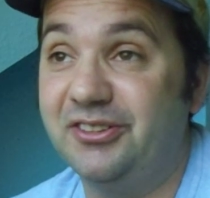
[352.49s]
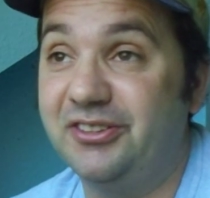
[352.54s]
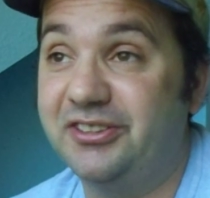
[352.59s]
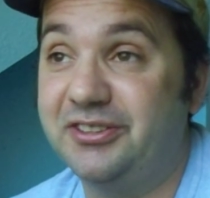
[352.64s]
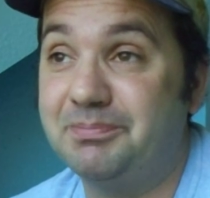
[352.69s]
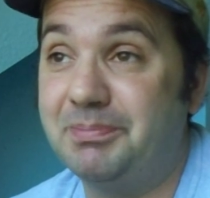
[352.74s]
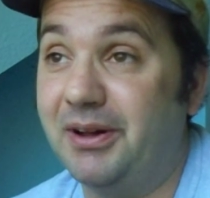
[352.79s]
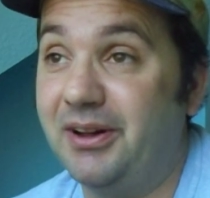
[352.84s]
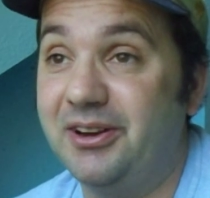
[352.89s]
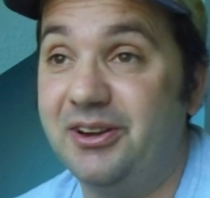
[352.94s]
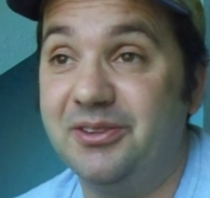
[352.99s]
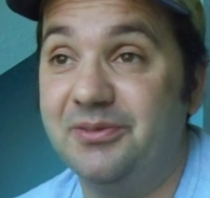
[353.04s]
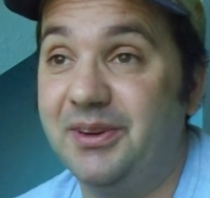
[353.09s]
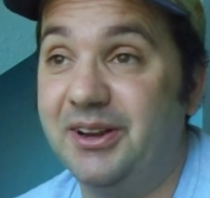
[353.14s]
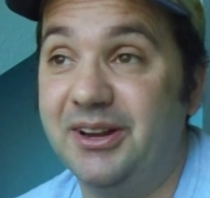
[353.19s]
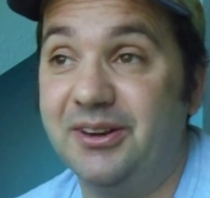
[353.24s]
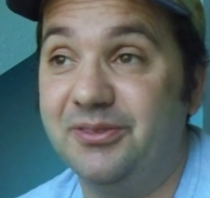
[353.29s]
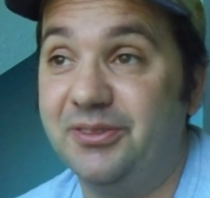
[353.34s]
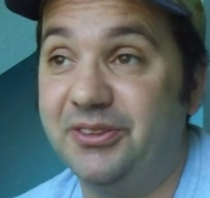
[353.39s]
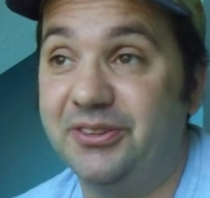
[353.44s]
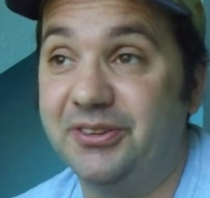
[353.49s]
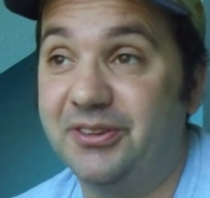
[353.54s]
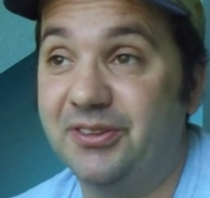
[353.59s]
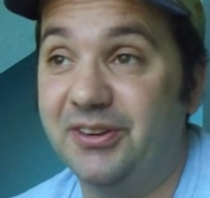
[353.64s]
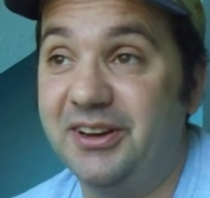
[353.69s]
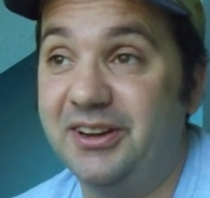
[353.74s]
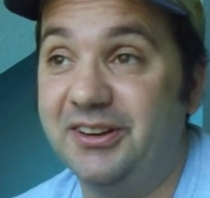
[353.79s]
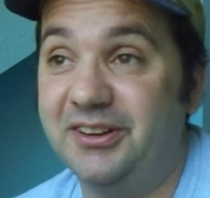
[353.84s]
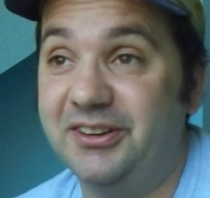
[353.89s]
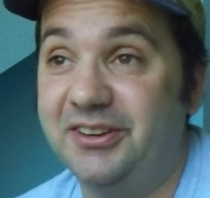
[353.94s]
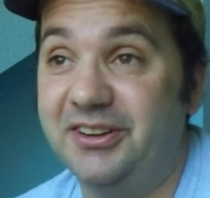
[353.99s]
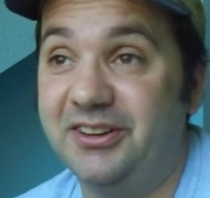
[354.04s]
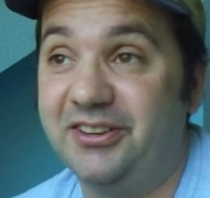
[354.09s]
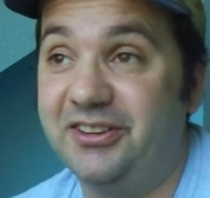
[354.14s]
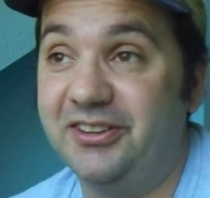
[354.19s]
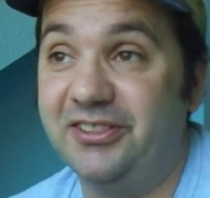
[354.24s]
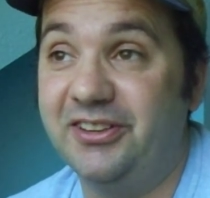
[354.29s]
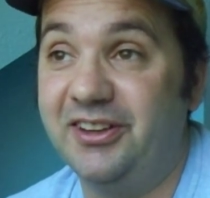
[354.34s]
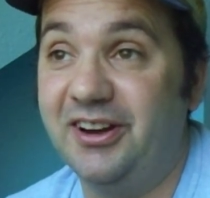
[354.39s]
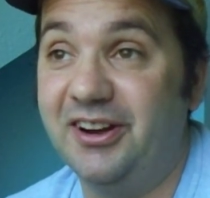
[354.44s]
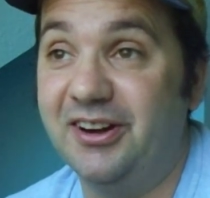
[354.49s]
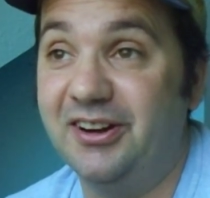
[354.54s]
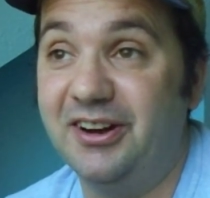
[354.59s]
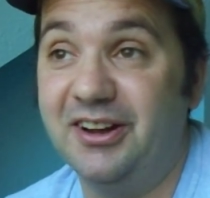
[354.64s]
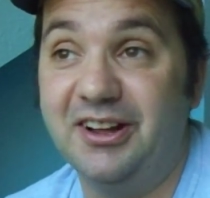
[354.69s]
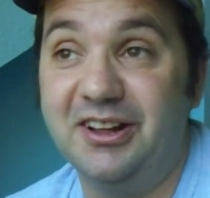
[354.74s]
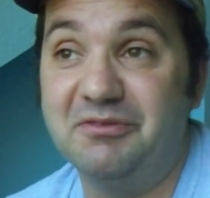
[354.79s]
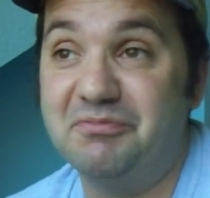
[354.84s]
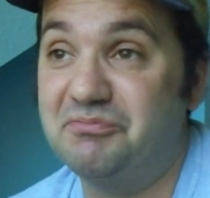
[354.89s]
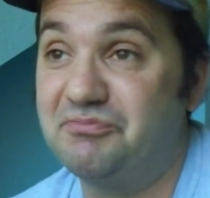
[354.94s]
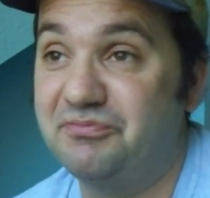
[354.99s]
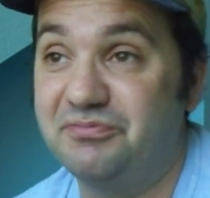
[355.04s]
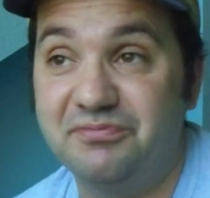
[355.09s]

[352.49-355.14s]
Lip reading: Spider-Man was a great addition there.